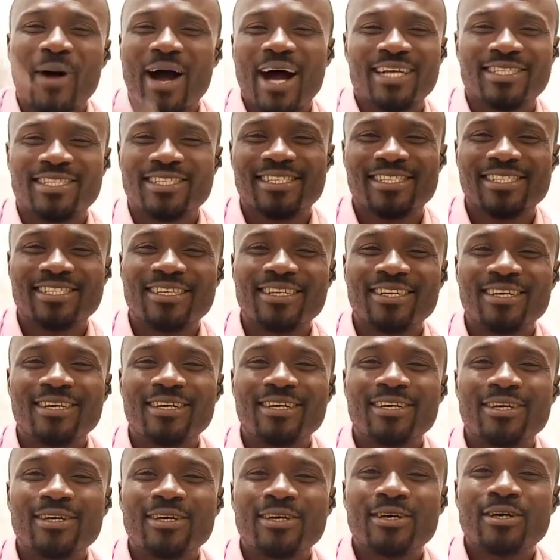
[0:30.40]
pass.
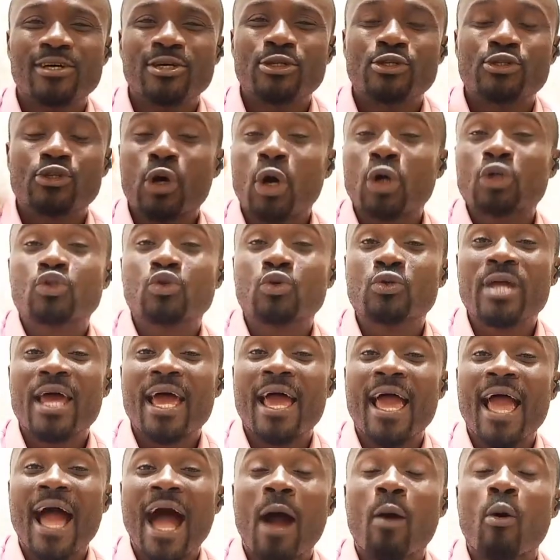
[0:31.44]
So
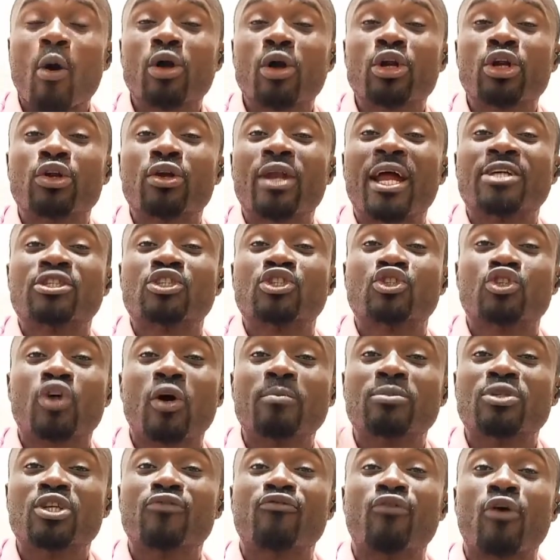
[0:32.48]
today I want to know
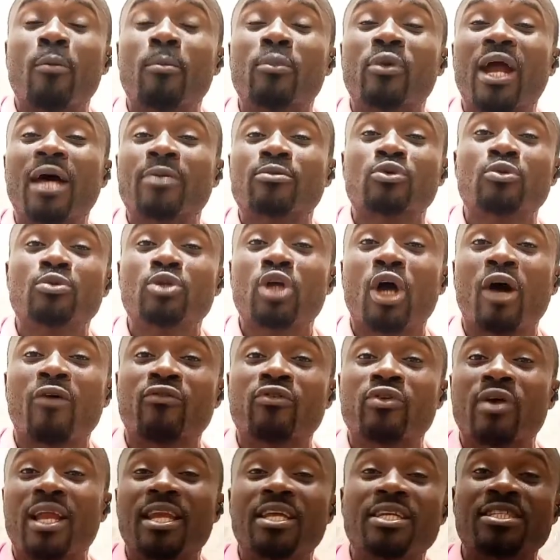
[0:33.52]
something from Rhapsody of
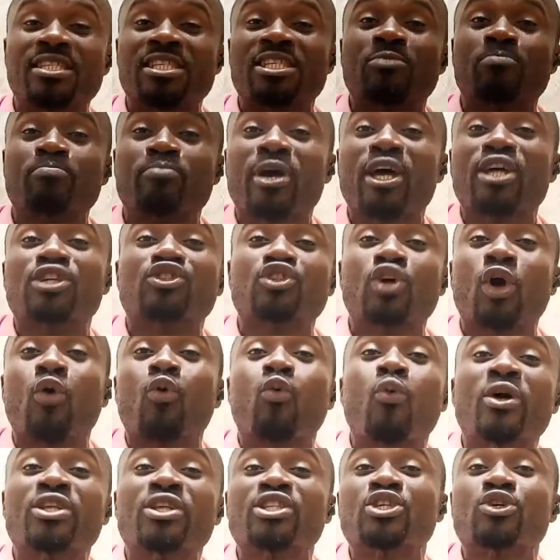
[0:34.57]
Realities based
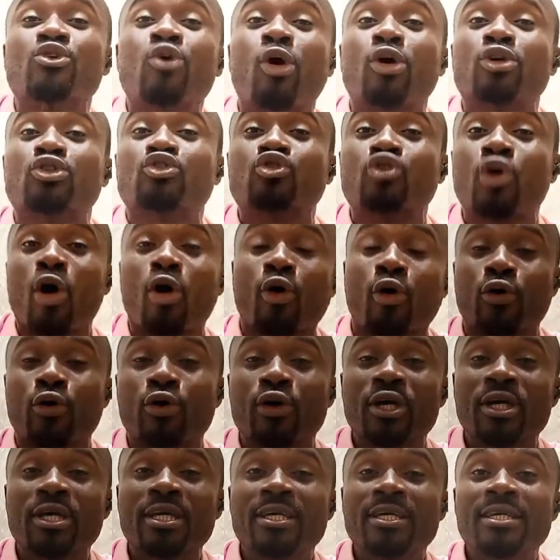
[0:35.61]
on Wetin God talk.
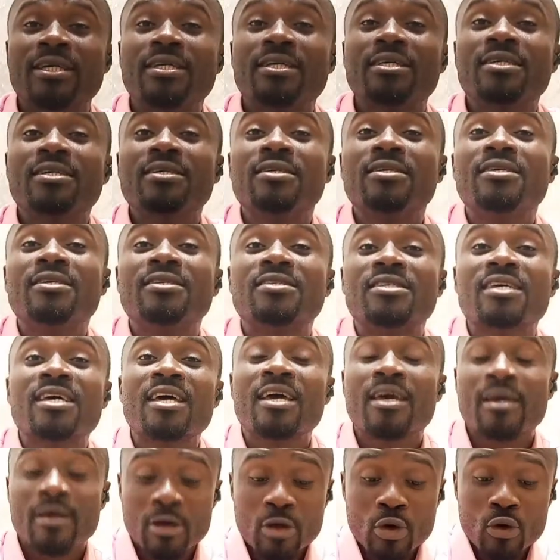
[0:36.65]
He
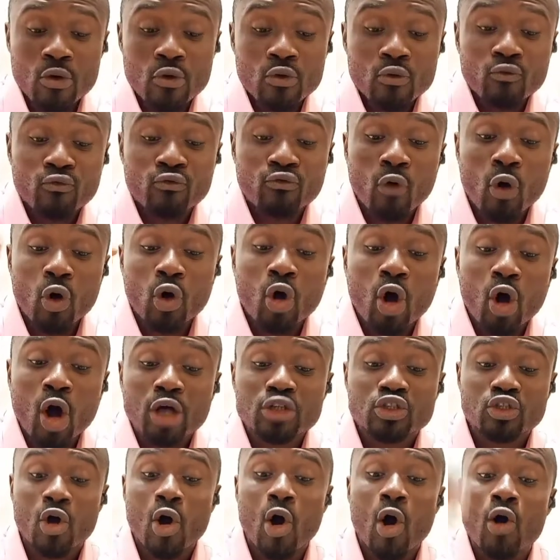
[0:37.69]
said,
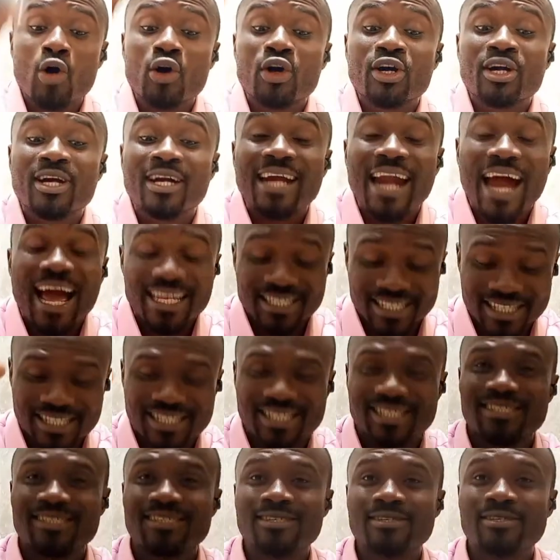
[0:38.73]
focus on
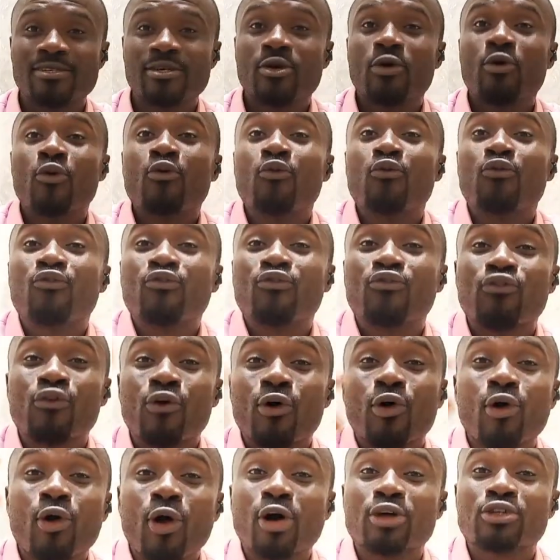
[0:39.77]
Christ.
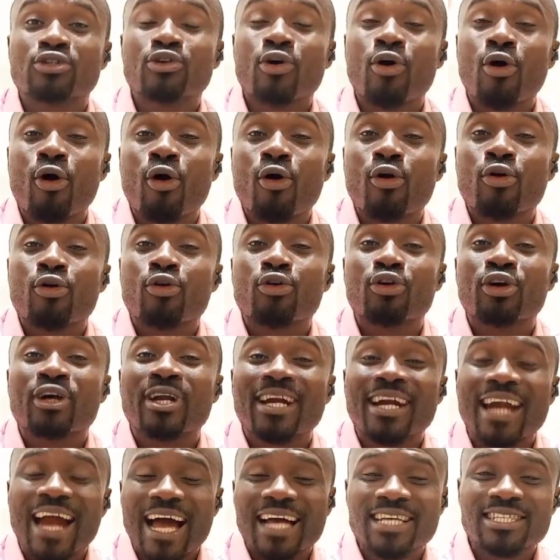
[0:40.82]
Focus on
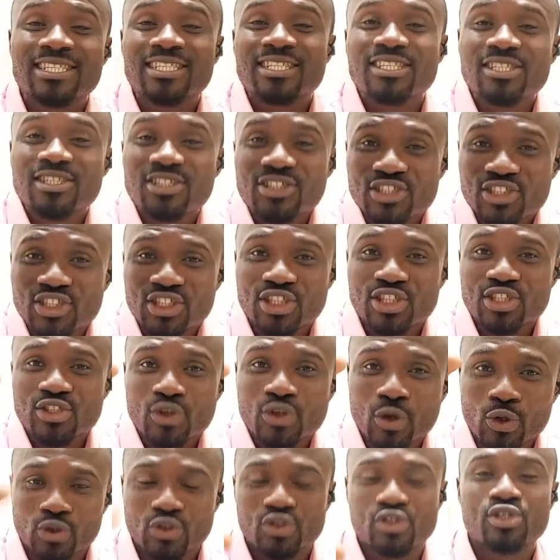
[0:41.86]
Christ
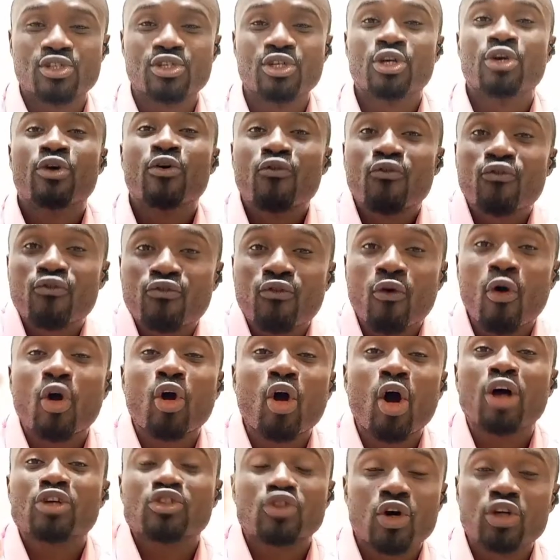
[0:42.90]
Jesus.
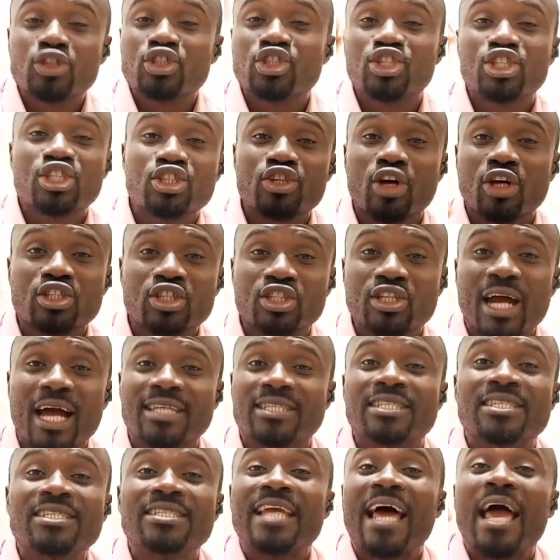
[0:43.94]
Focus on Jesus
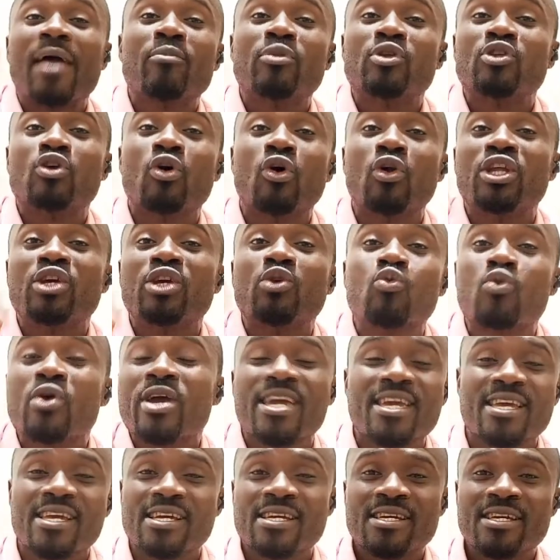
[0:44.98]
Christ. Naim be the only
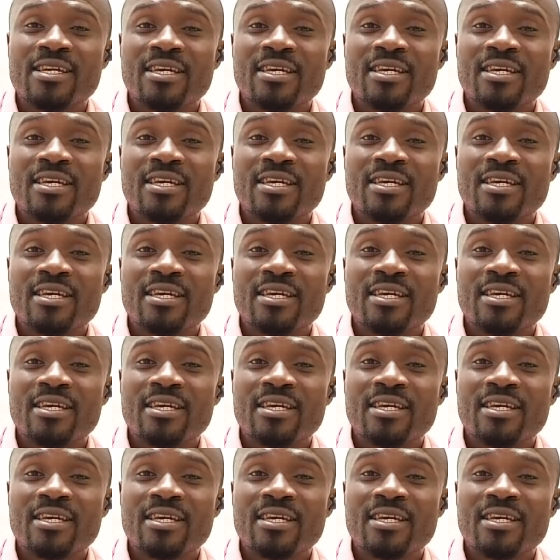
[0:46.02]
way.